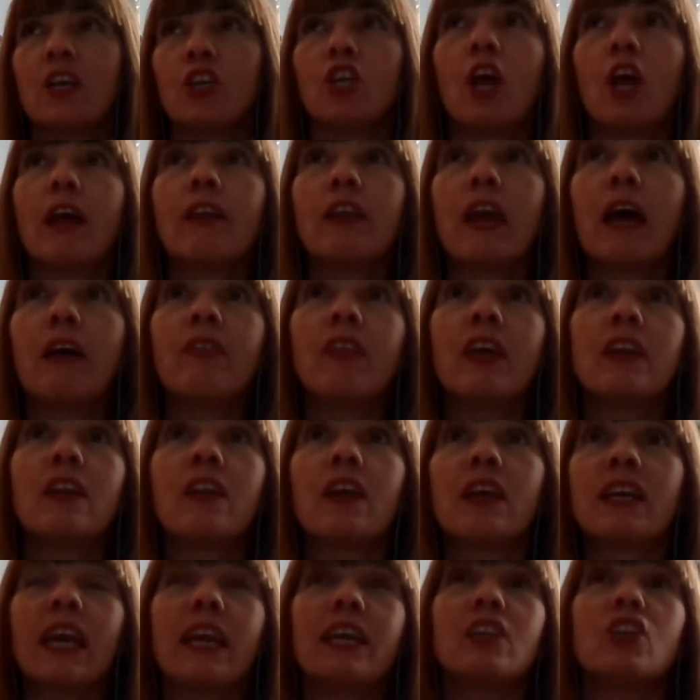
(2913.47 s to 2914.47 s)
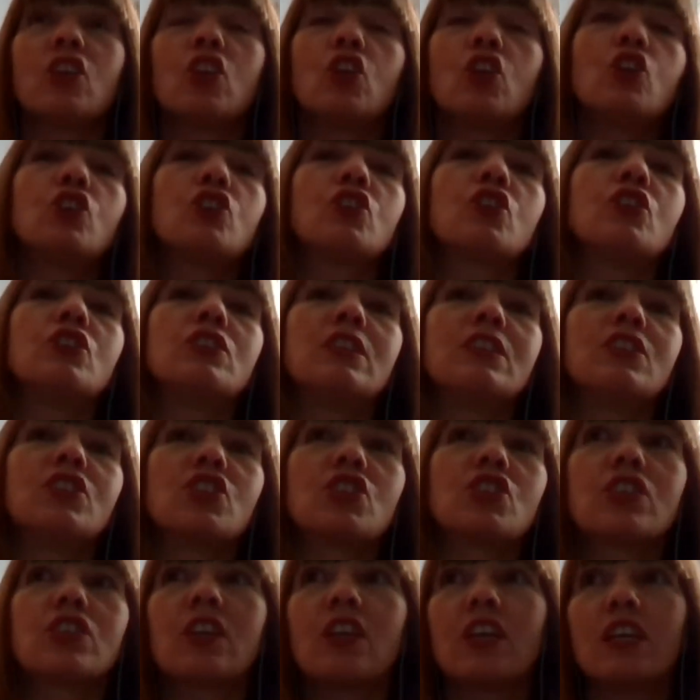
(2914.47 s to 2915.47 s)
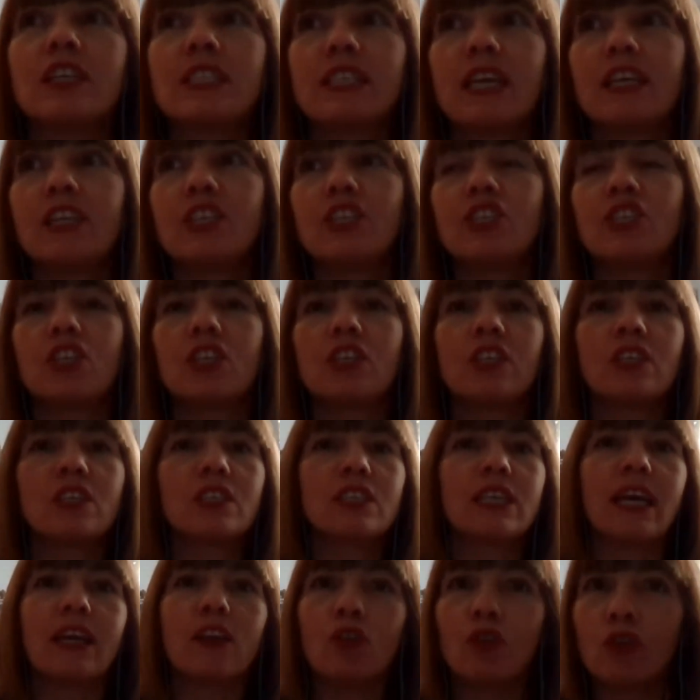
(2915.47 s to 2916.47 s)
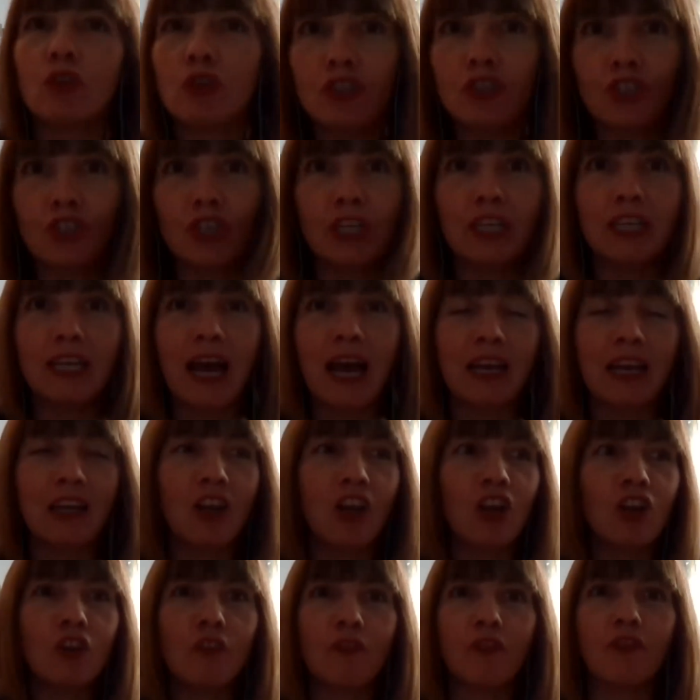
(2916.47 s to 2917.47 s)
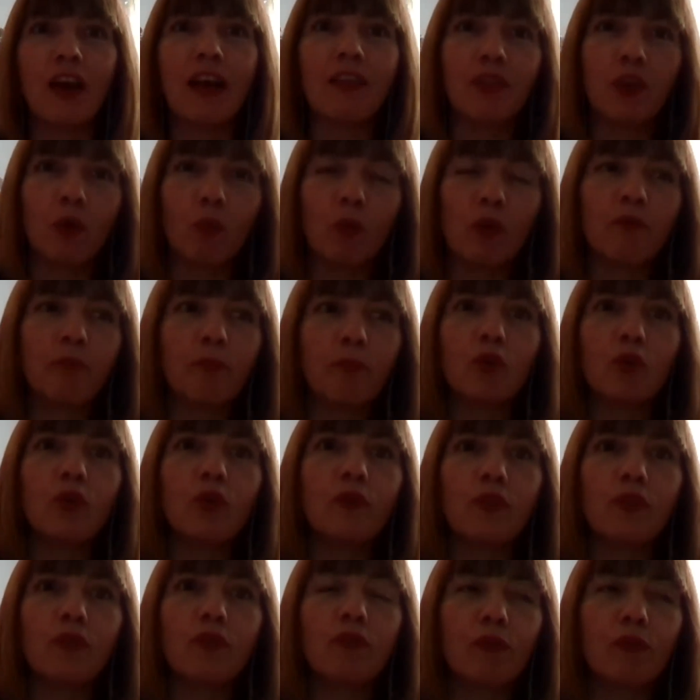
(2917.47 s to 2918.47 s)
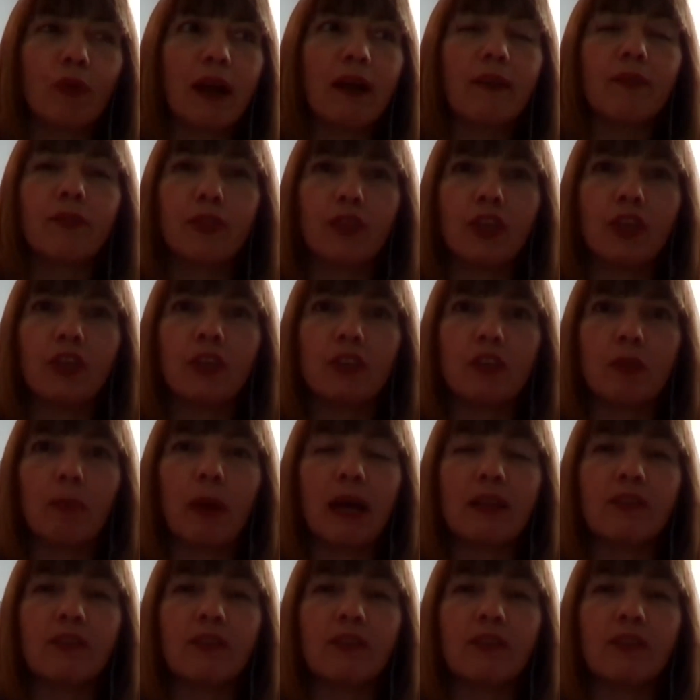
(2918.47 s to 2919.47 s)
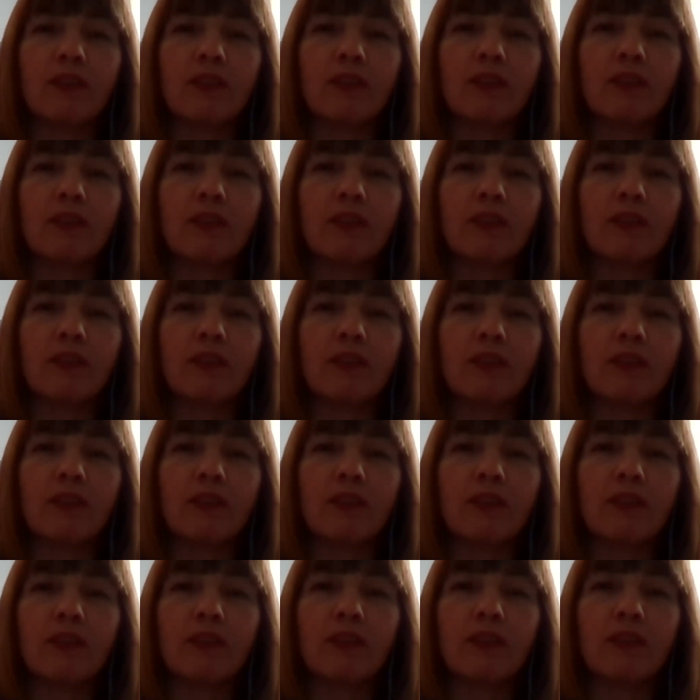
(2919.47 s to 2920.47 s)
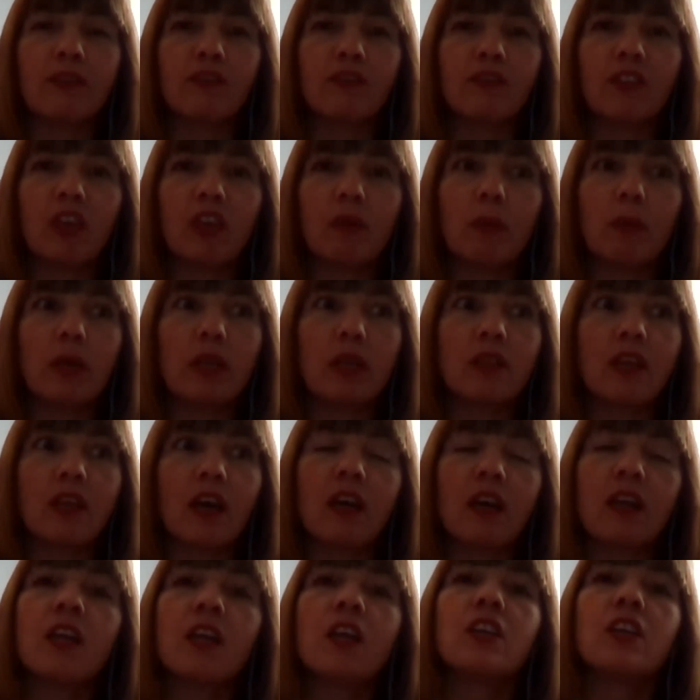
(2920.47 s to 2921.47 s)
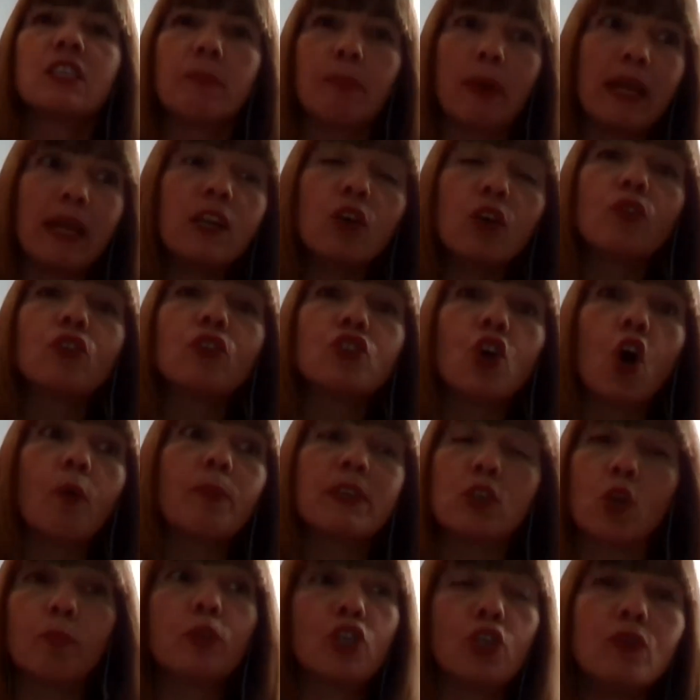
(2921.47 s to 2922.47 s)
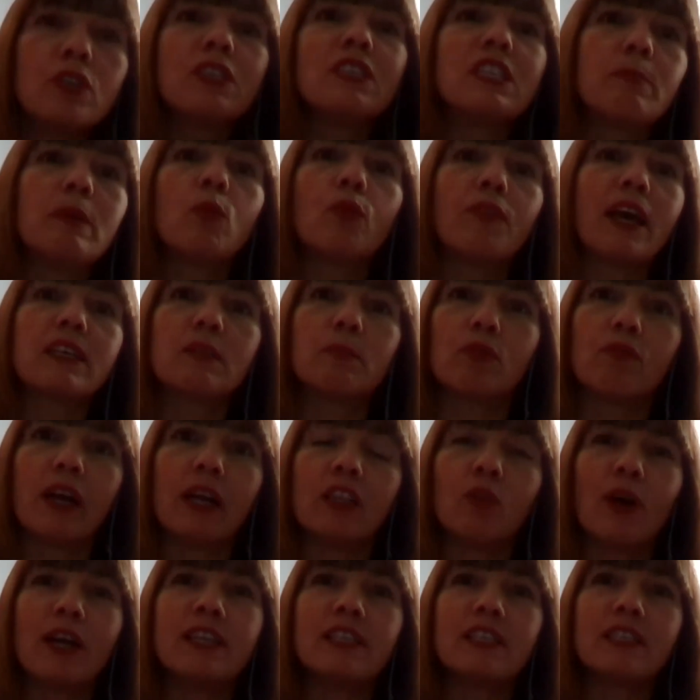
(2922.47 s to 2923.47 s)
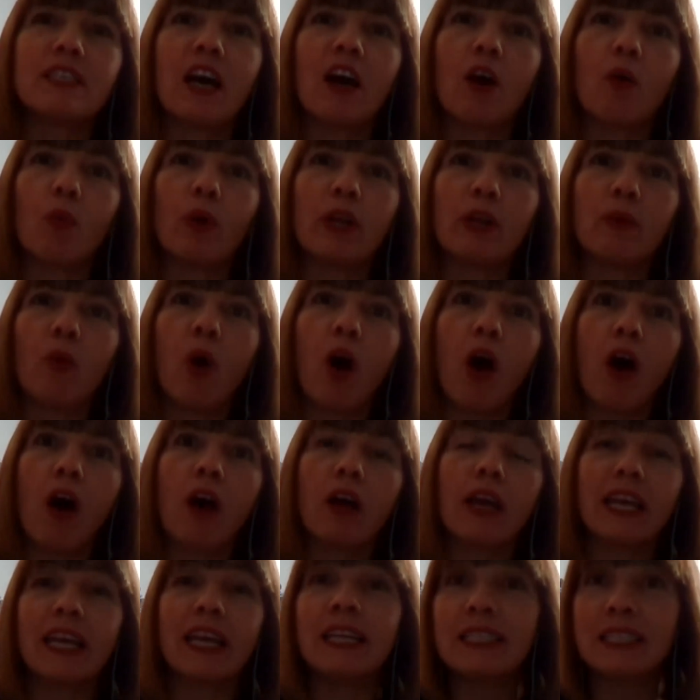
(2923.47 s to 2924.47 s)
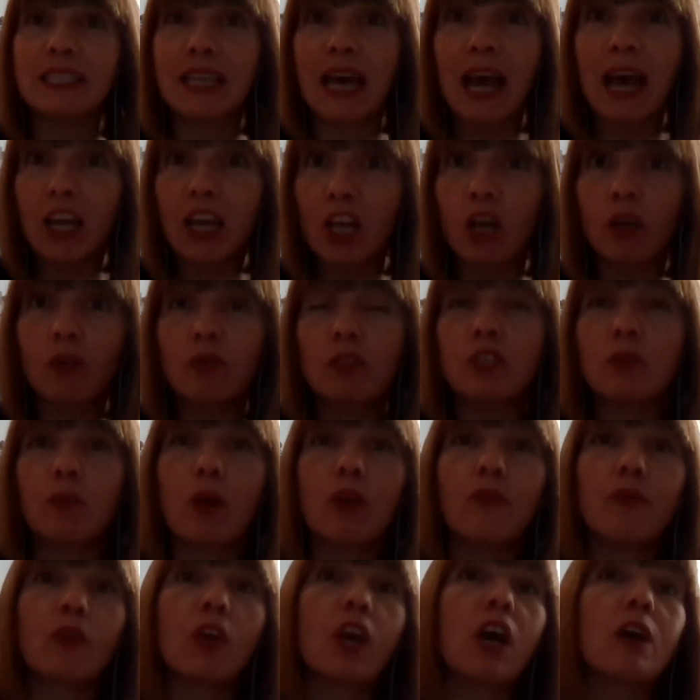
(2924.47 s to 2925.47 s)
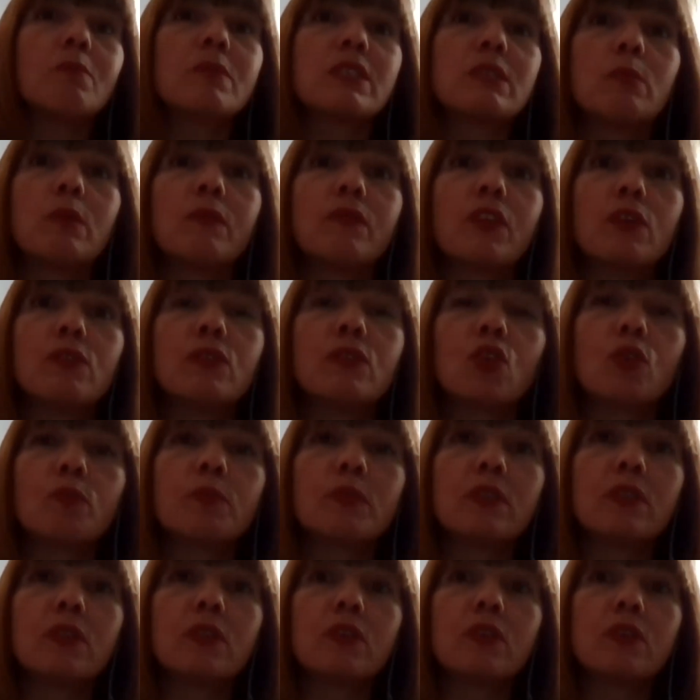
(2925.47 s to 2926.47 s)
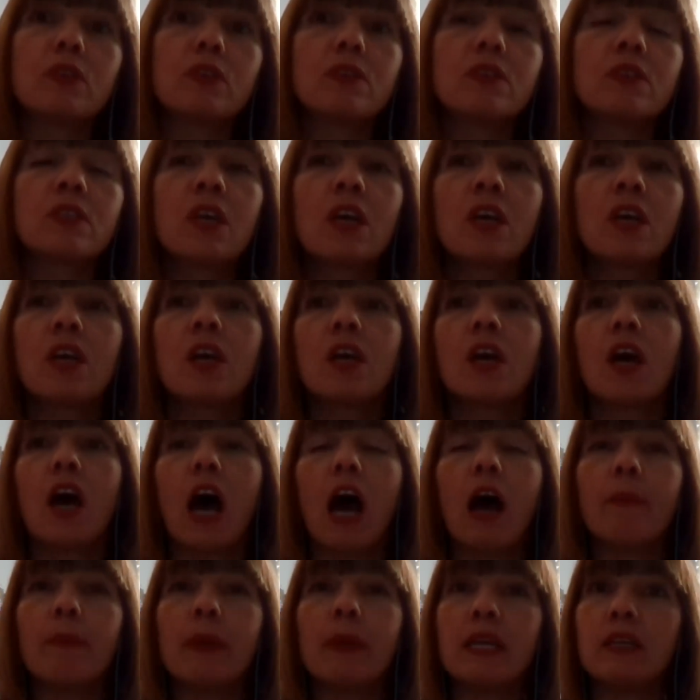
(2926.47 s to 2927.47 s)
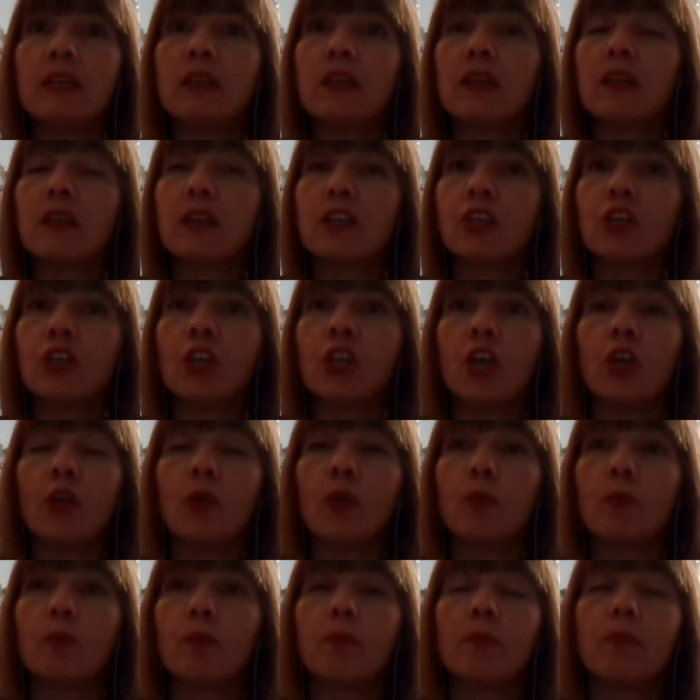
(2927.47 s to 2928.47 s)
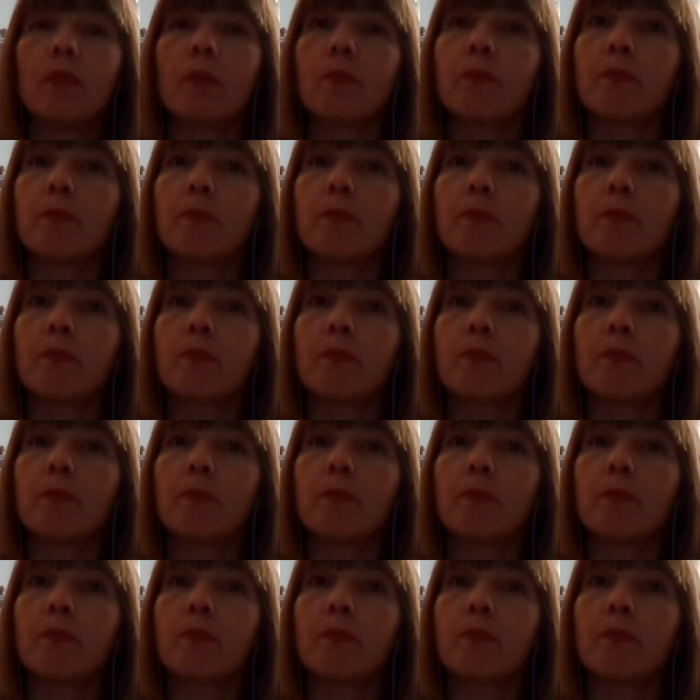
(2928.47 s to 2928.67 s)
Yeah, and then again, could digitalization and technology and the fact that we've proven throughout the pandemic that depending on the job, there's opportunities to be more flexible, right, in the ways that we work. Is that going to overcome some of those obstacles? I mean, you know,